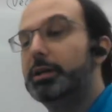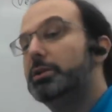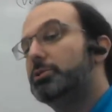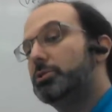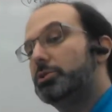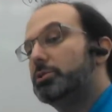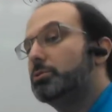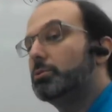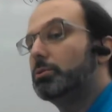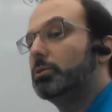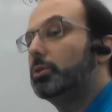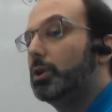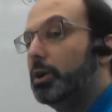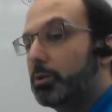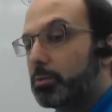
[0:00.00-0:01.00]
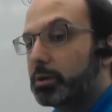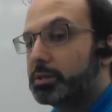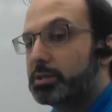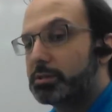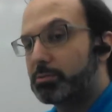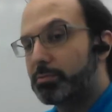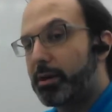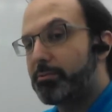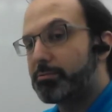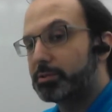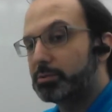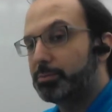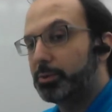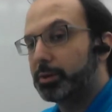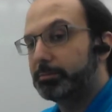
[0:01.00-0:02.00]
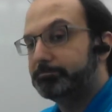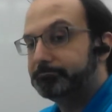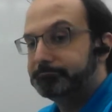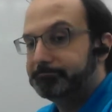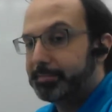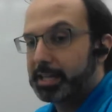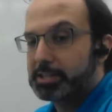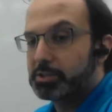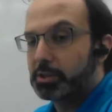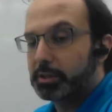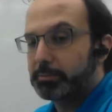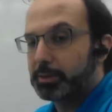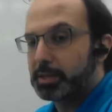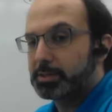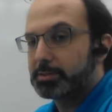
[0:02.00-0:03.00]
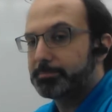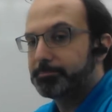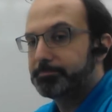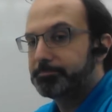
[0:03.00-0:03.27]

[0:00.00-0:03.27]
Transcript: So the school works as a reference point. That's all it means.